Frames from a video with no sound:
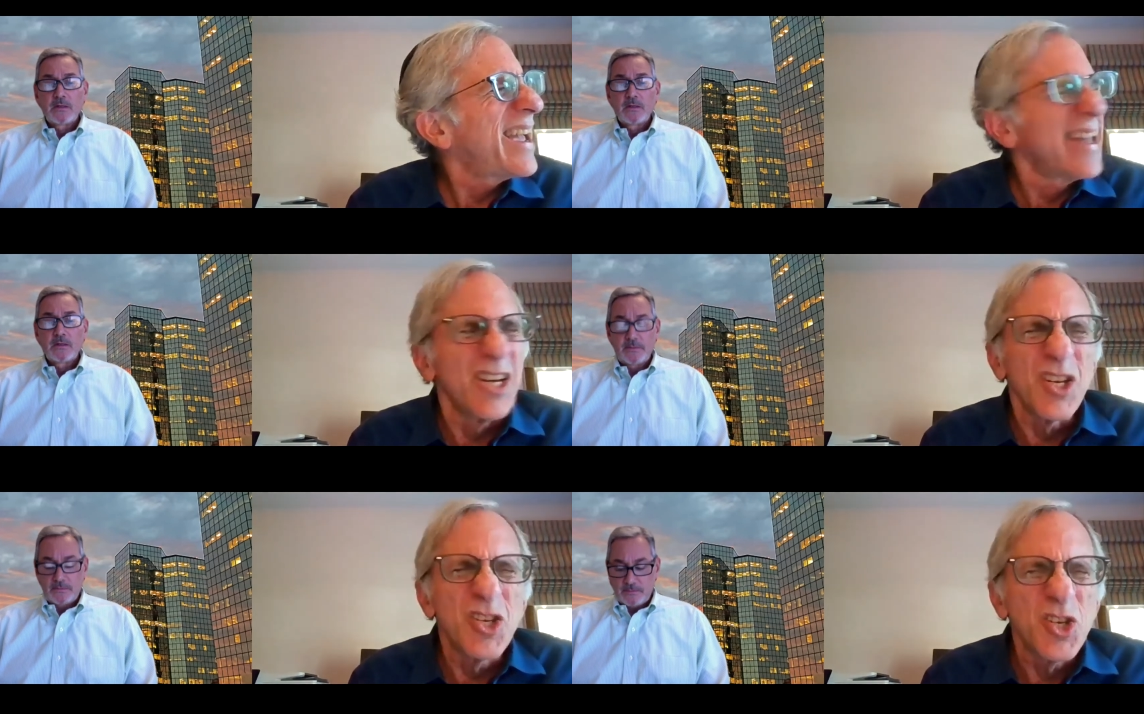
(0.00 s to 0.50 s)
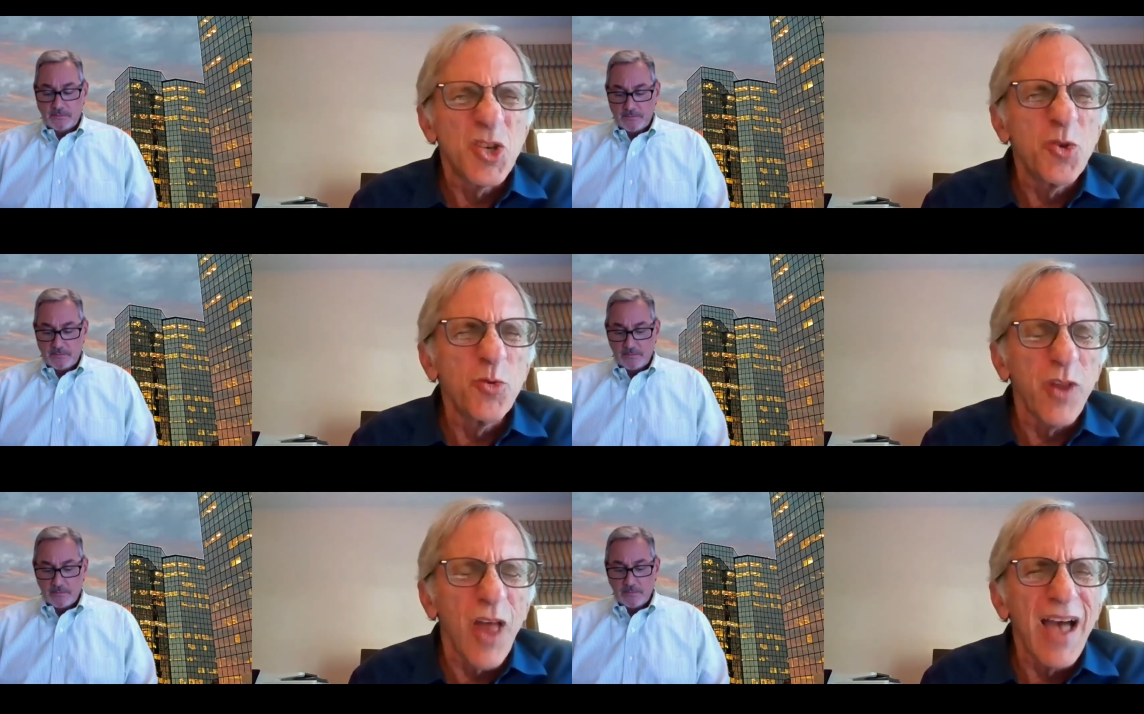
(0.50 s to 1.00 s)
Speaker 1: and it's
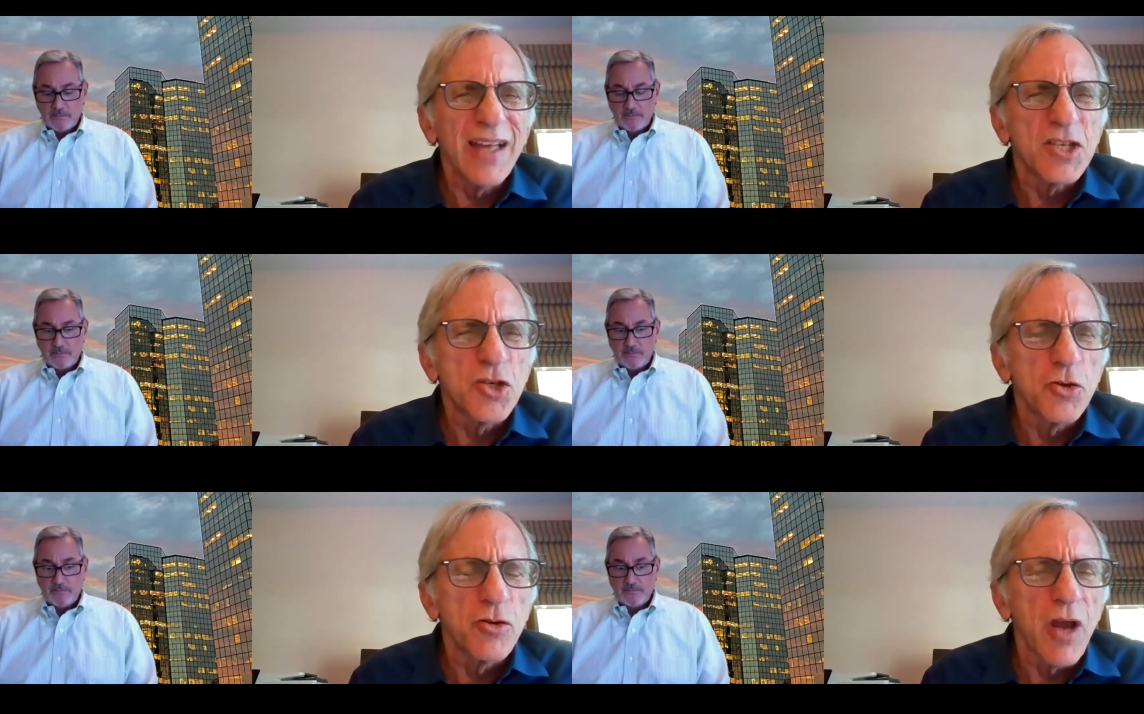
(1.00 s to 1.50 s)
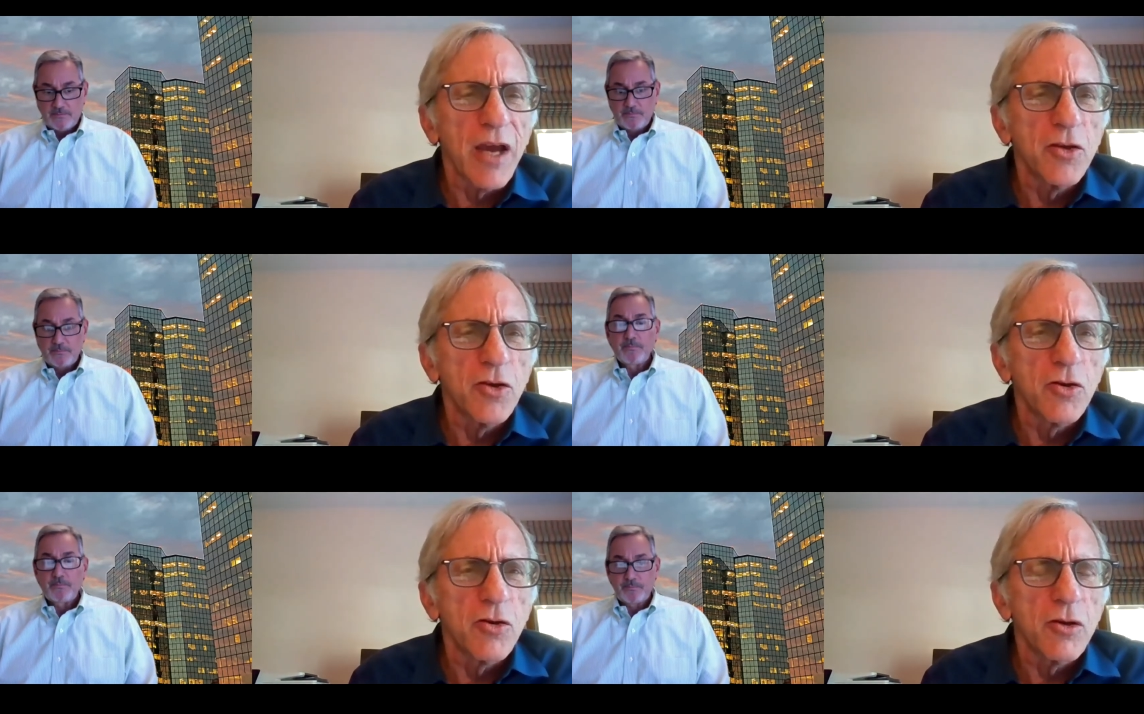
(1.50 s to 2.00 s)
two lots. You're not,
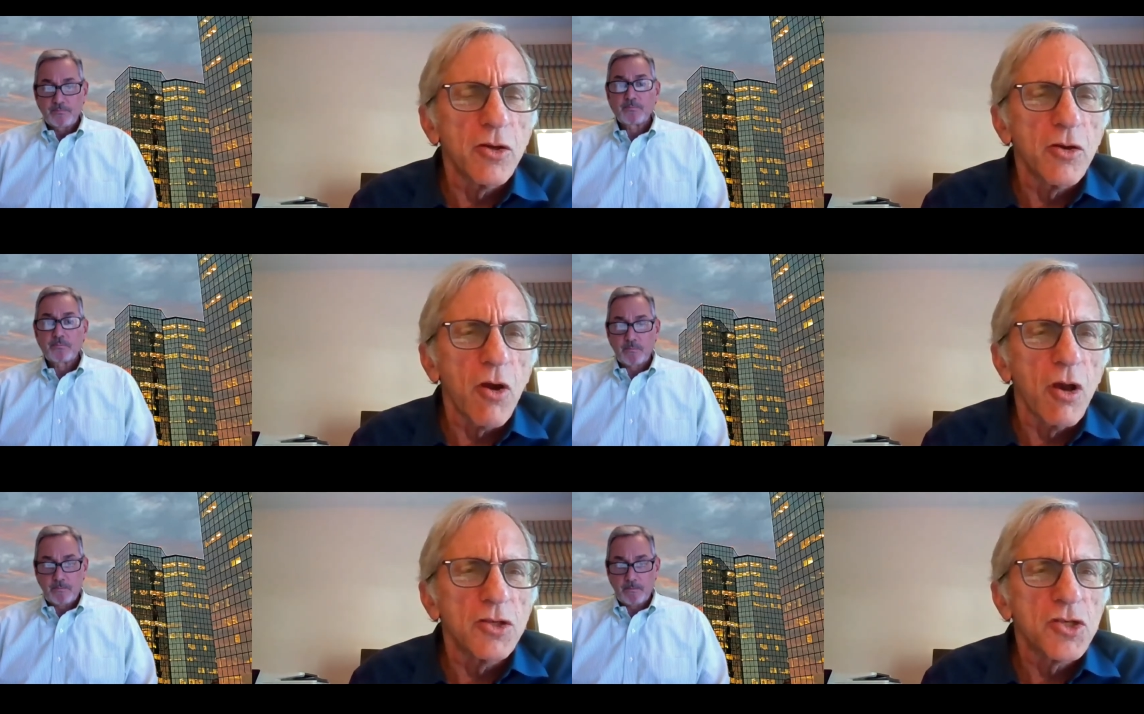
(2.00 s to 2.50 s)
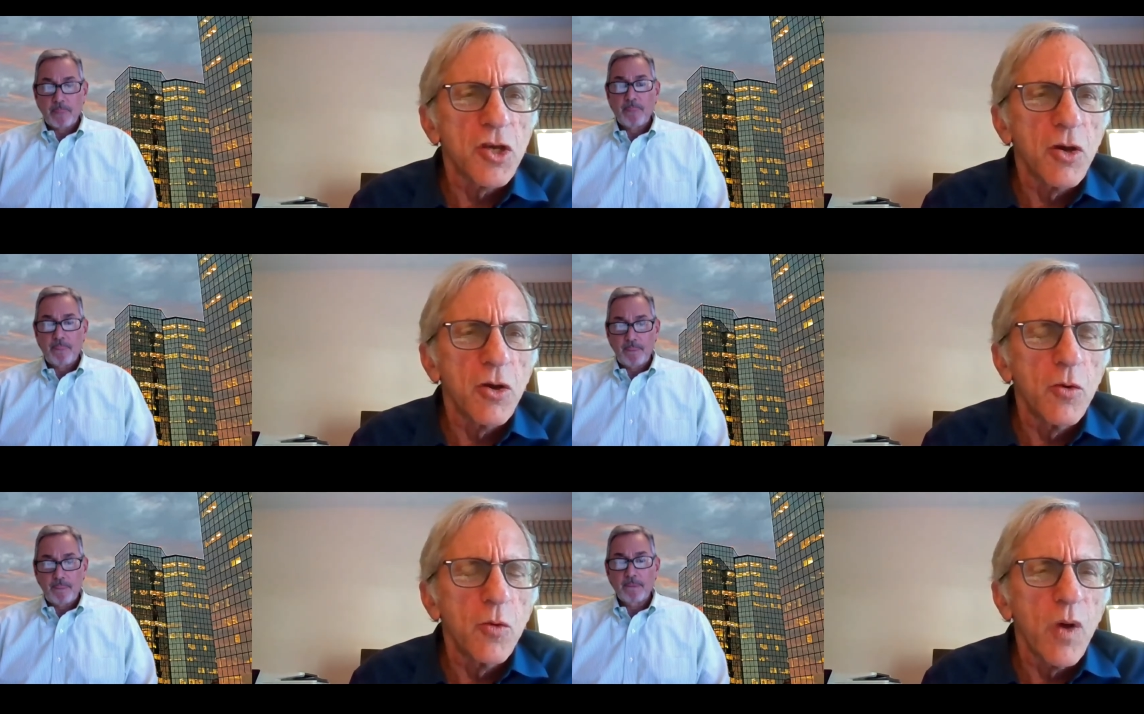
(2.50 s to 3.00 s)
you're, you're
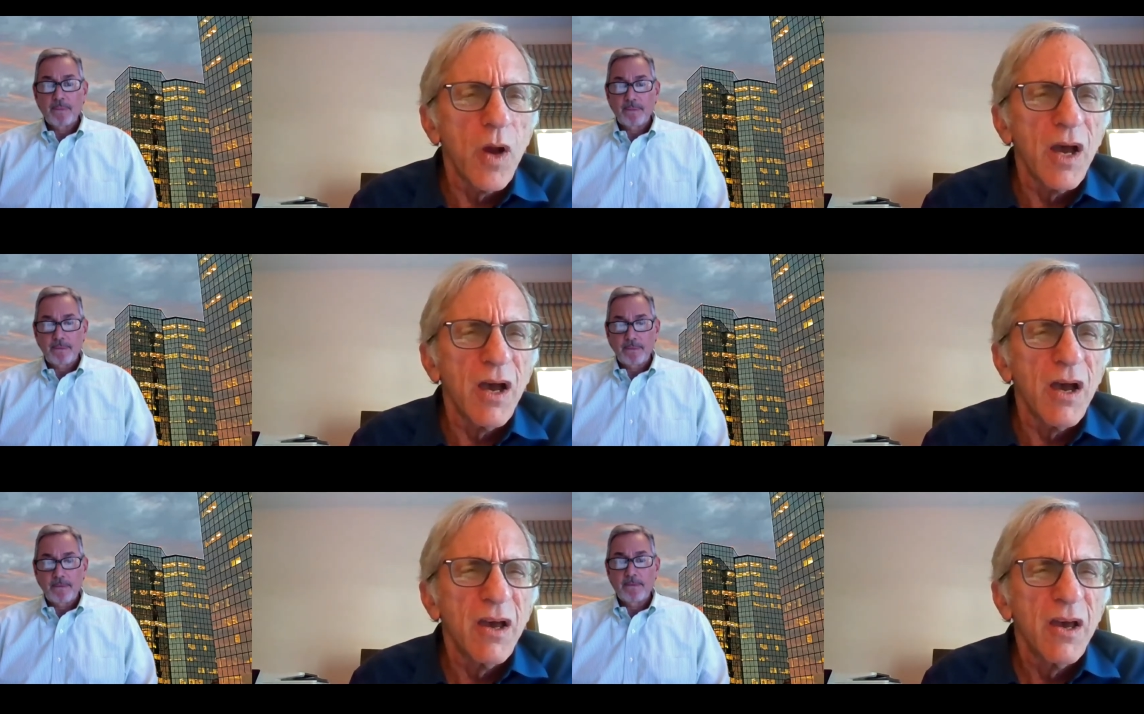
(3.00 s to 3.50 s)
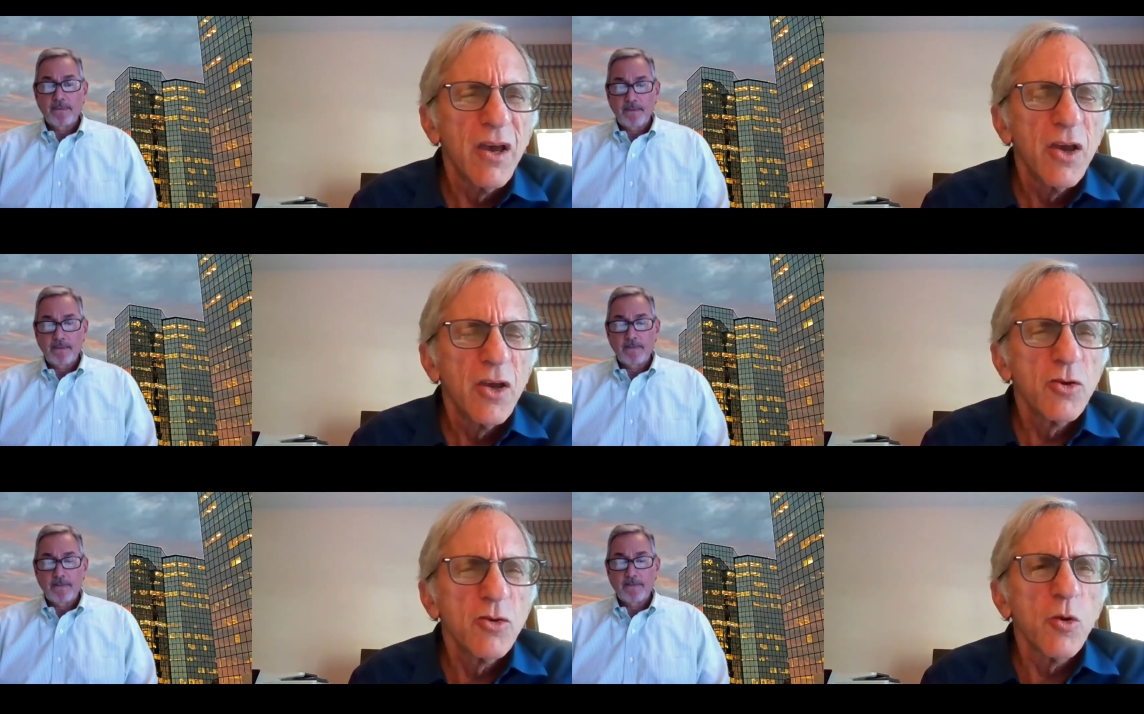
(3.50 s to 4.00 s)
also, uh,
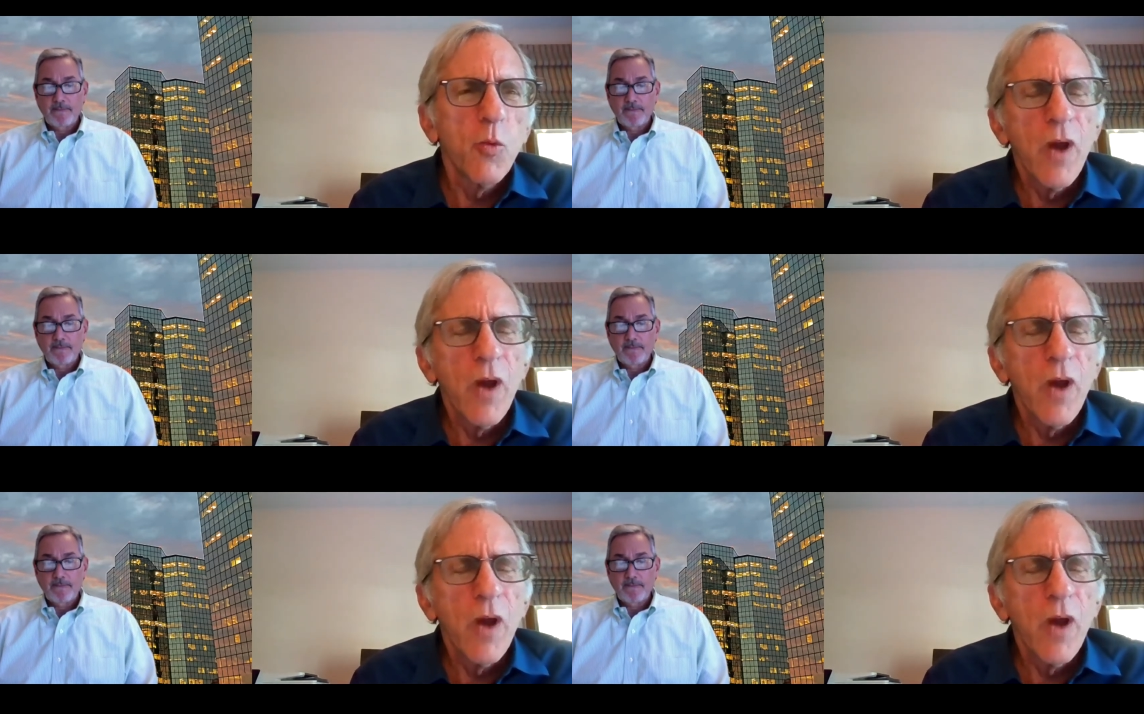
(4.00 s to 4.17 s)
you're in a